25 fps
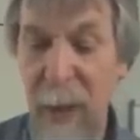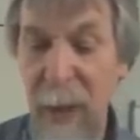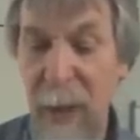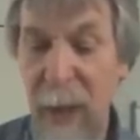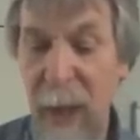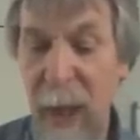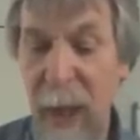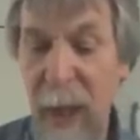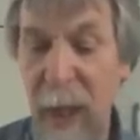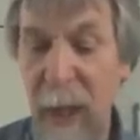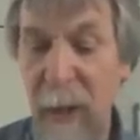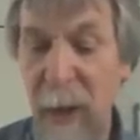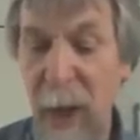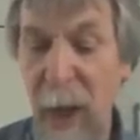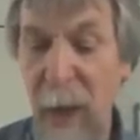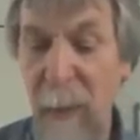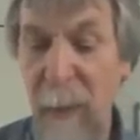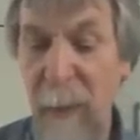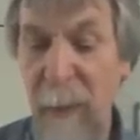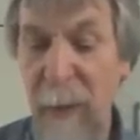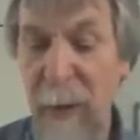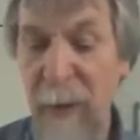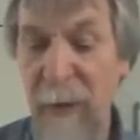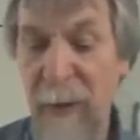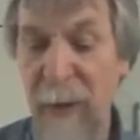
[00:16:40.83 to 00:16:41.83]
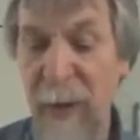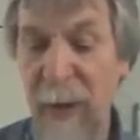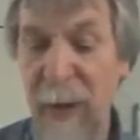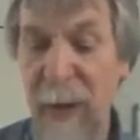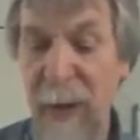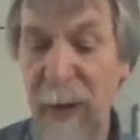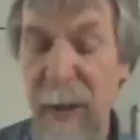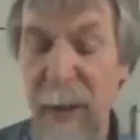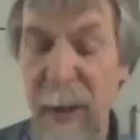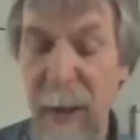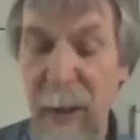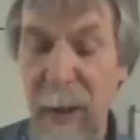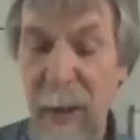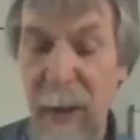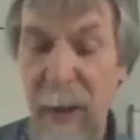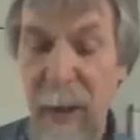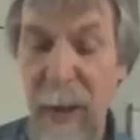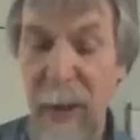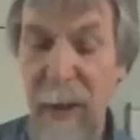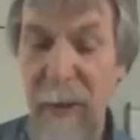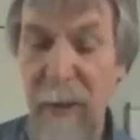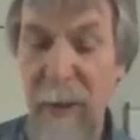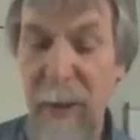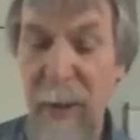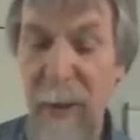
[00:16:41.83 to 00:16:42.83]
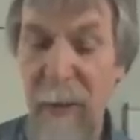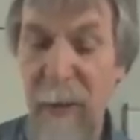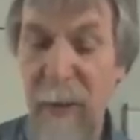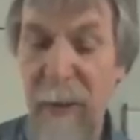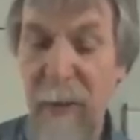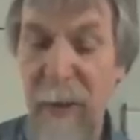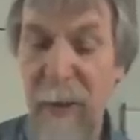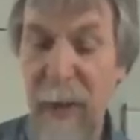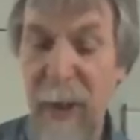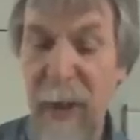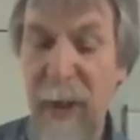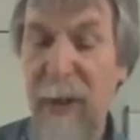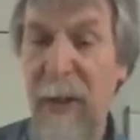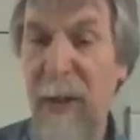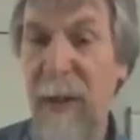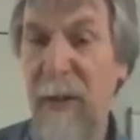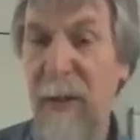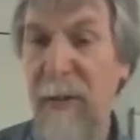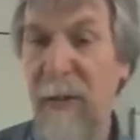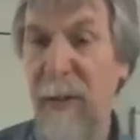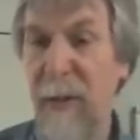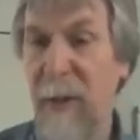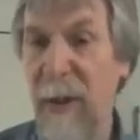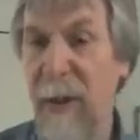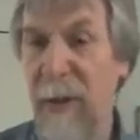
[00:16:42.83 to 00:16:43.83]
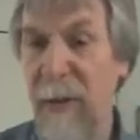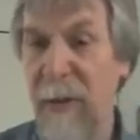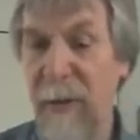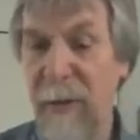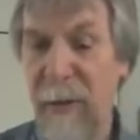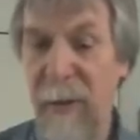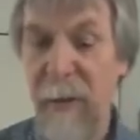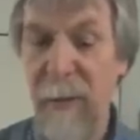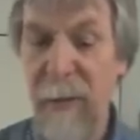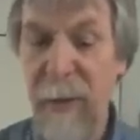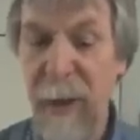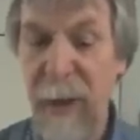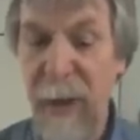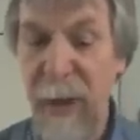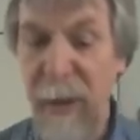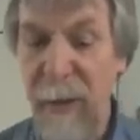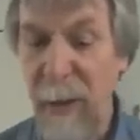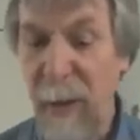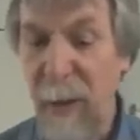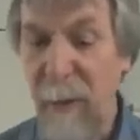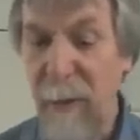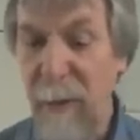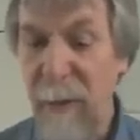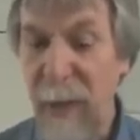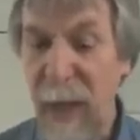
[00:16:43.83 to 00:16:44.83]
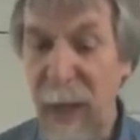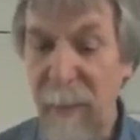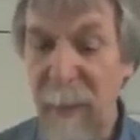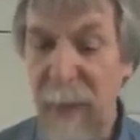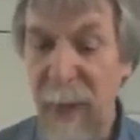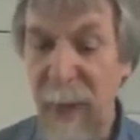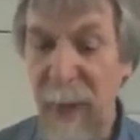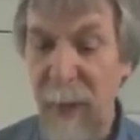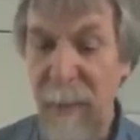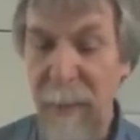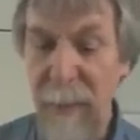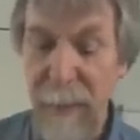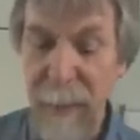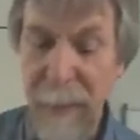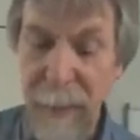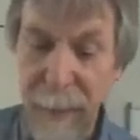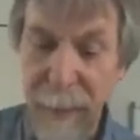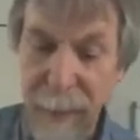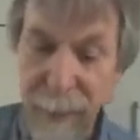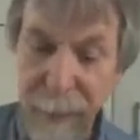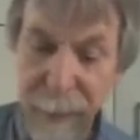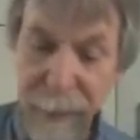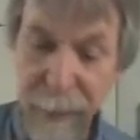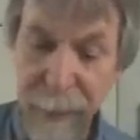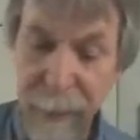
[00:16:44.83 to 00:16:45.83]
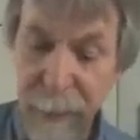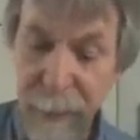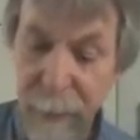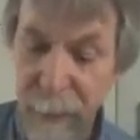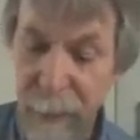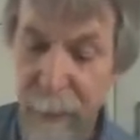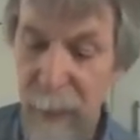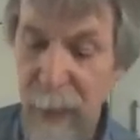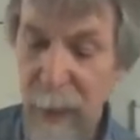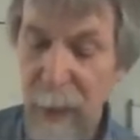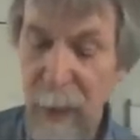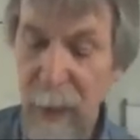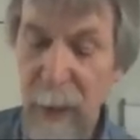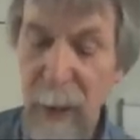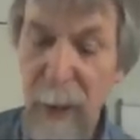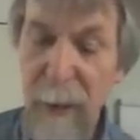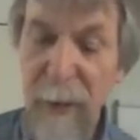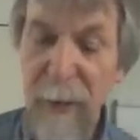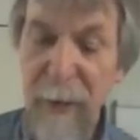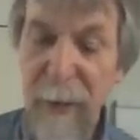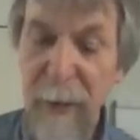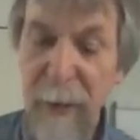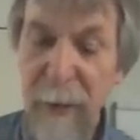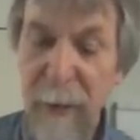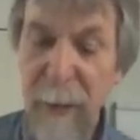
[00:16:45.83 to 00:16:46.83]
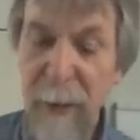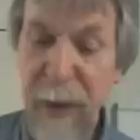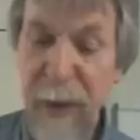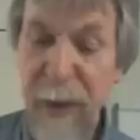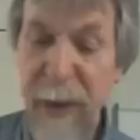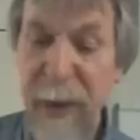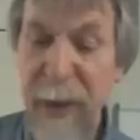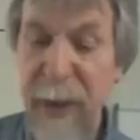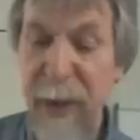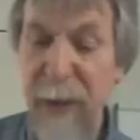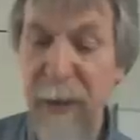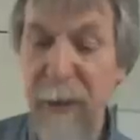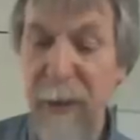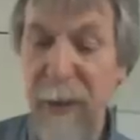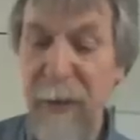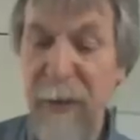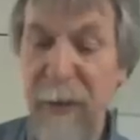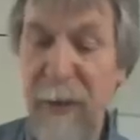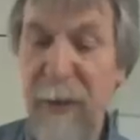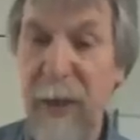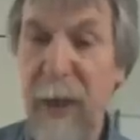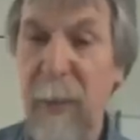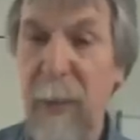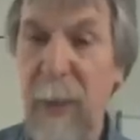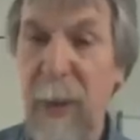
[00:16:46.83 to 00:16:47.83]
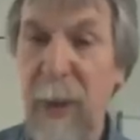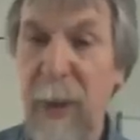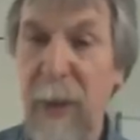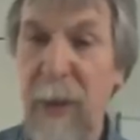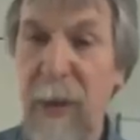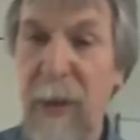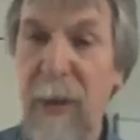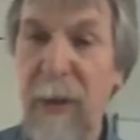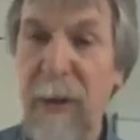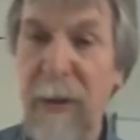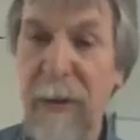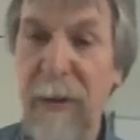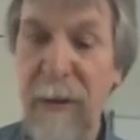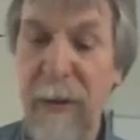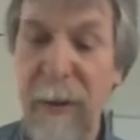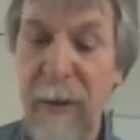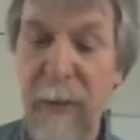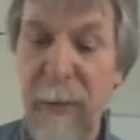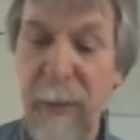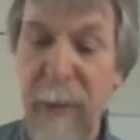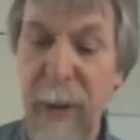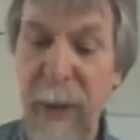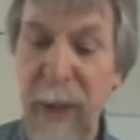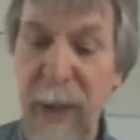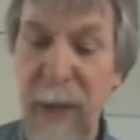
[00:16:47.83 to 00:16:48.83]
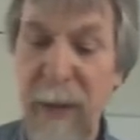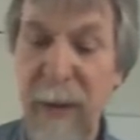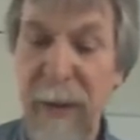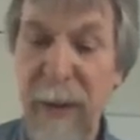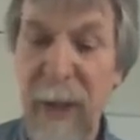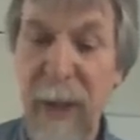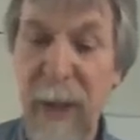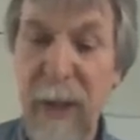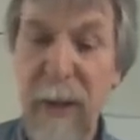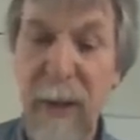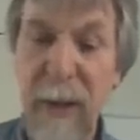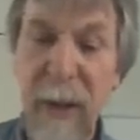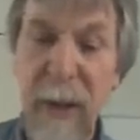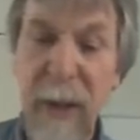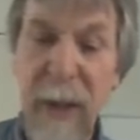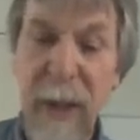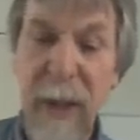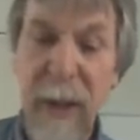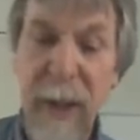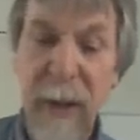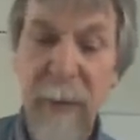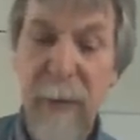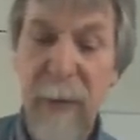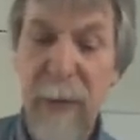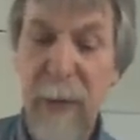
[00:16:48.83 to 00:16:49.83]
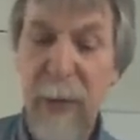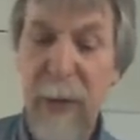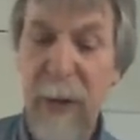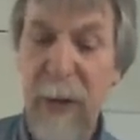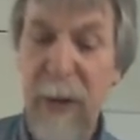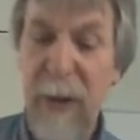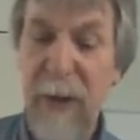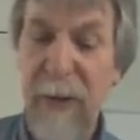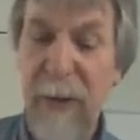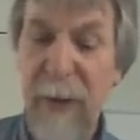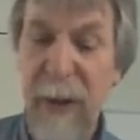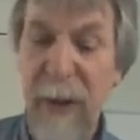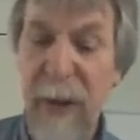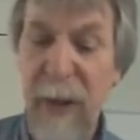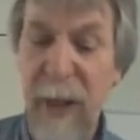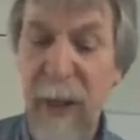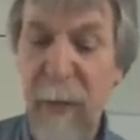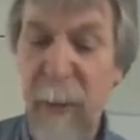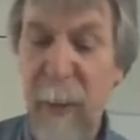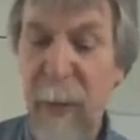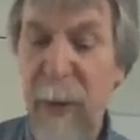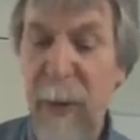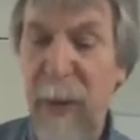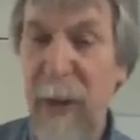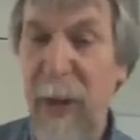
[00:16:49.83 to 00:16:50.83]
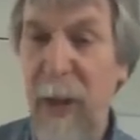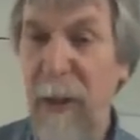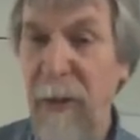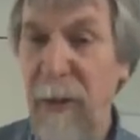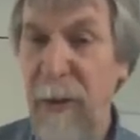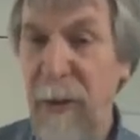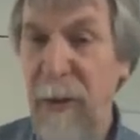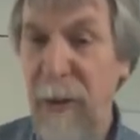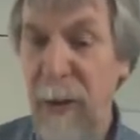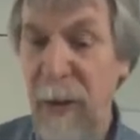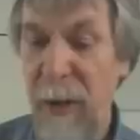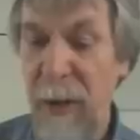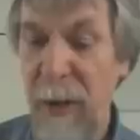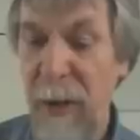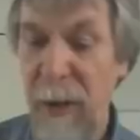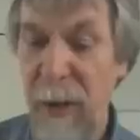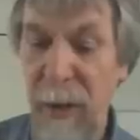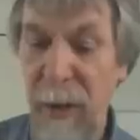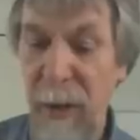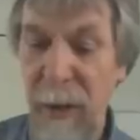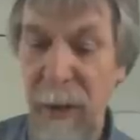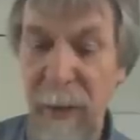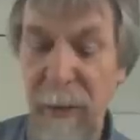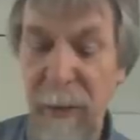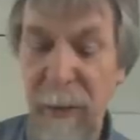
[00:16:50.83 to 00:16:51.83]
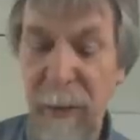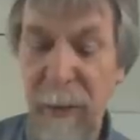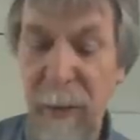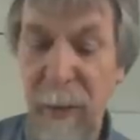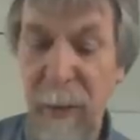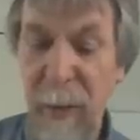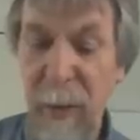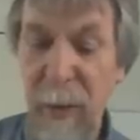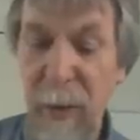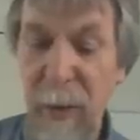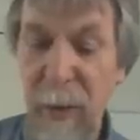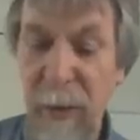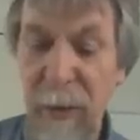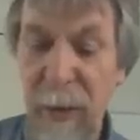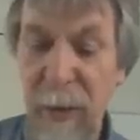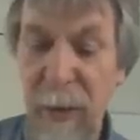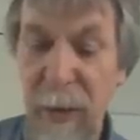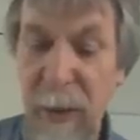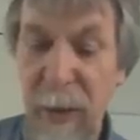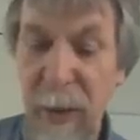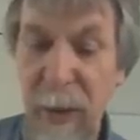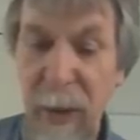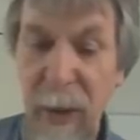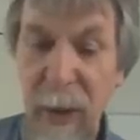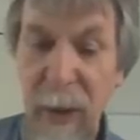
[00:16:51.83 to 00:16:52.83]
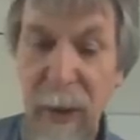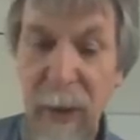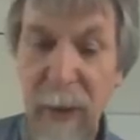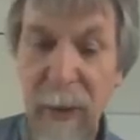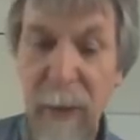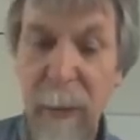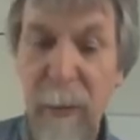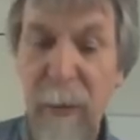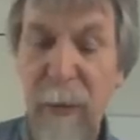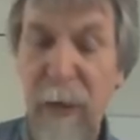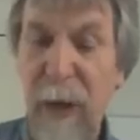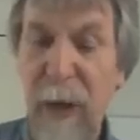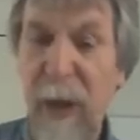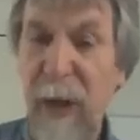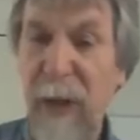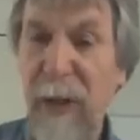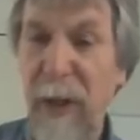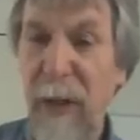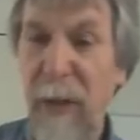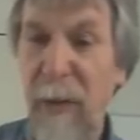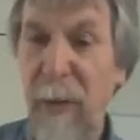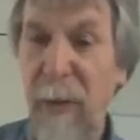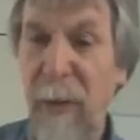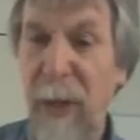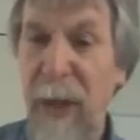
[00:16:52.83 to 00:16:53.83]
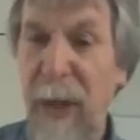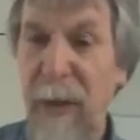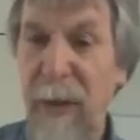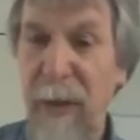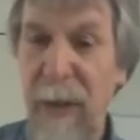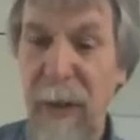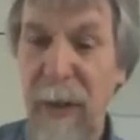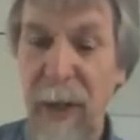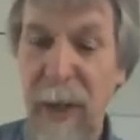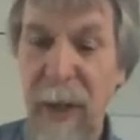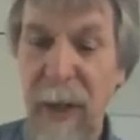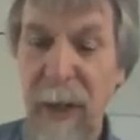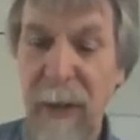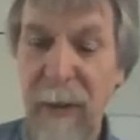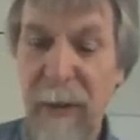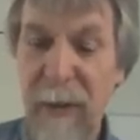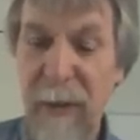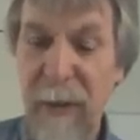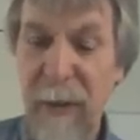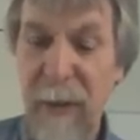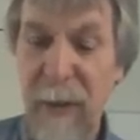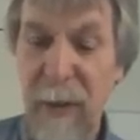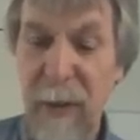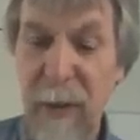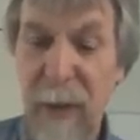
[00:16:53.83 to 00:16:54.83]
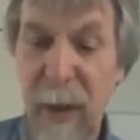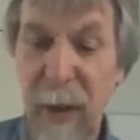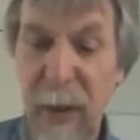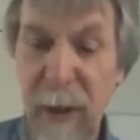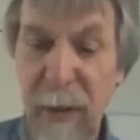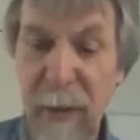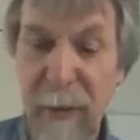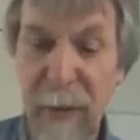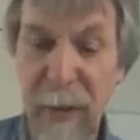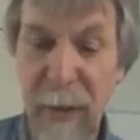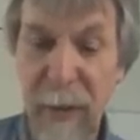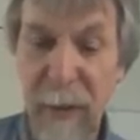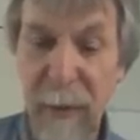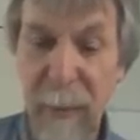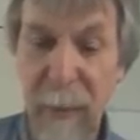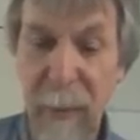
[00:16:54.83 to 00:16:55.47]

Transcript: And obviously, the result is a constant value of lambda. Now this is very interesting because this means that for the exponential distribution, the failure rate is constant.